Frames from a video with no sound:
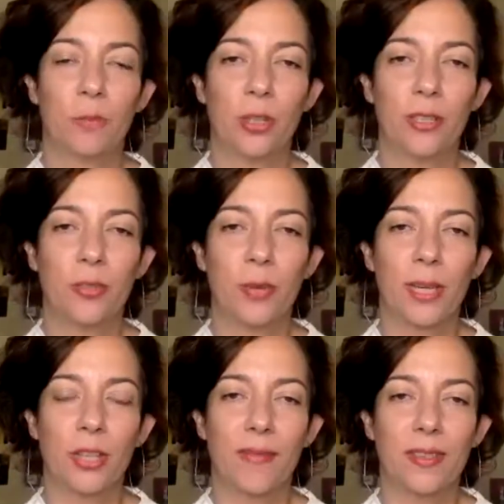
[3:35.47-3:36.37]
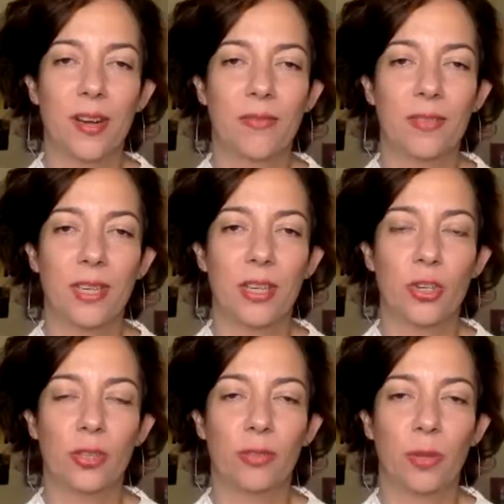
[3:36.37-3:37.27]
It's great to have this
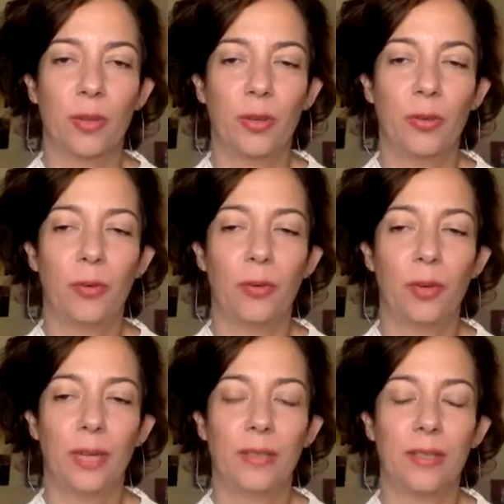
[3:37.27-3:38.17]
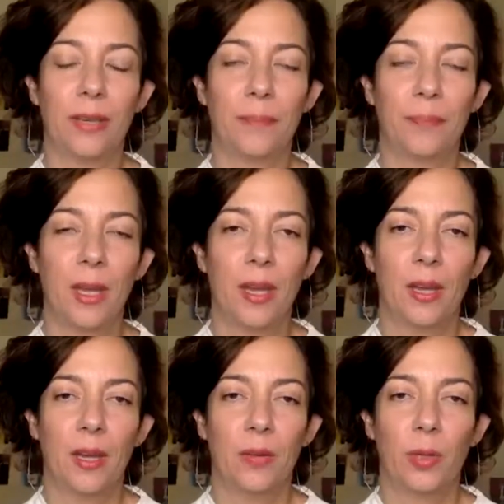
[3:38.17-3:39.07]
conversation with you and
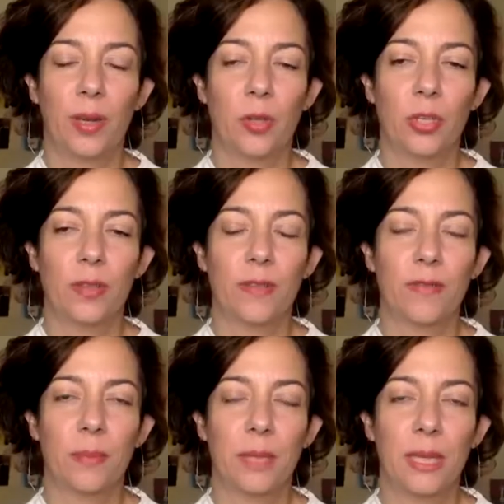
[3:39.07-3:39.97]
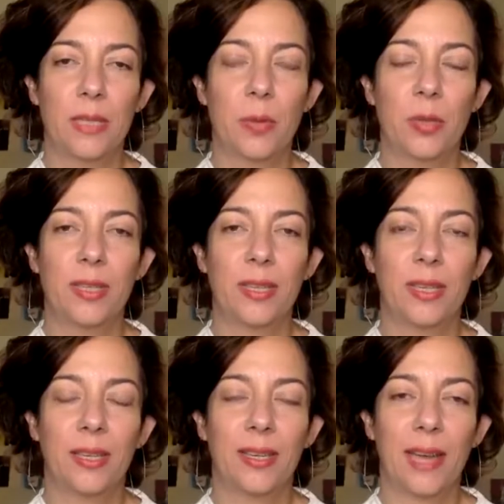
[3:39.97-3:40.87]
with the audience of the Middle East
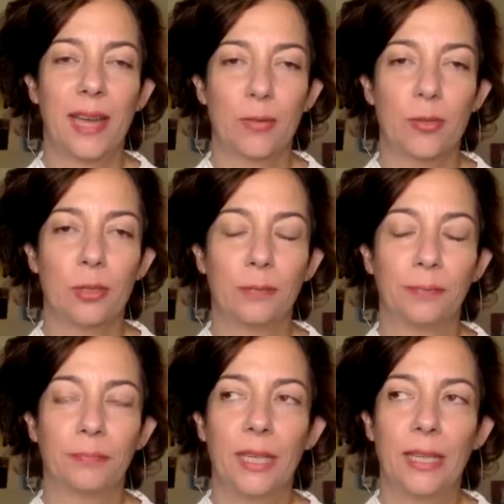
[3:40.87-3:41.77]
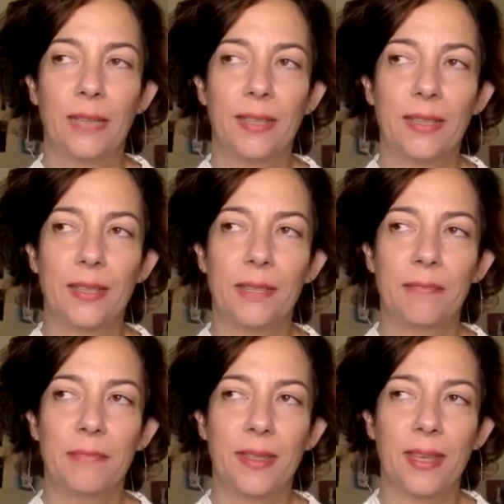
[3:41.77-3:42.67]
Policy Council. Things
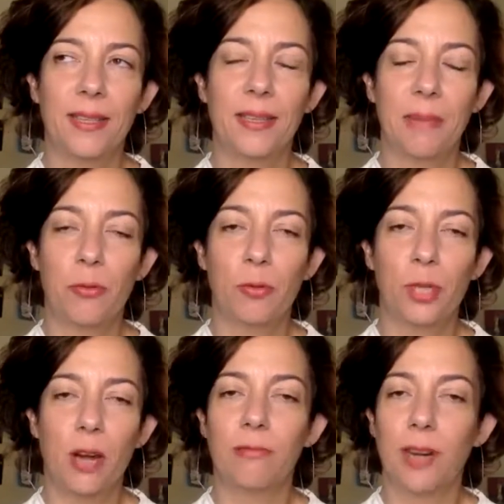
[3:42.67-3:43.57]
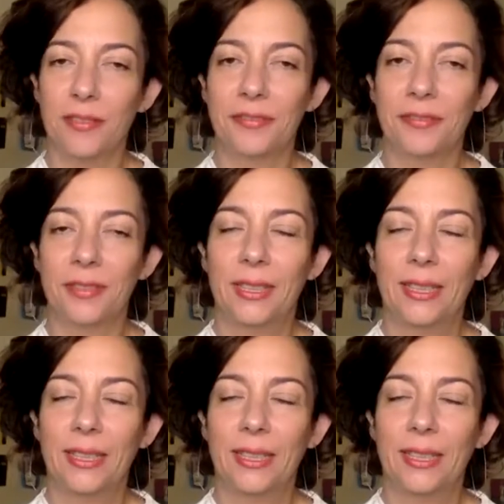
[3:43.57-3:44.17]
in Beirut are rough.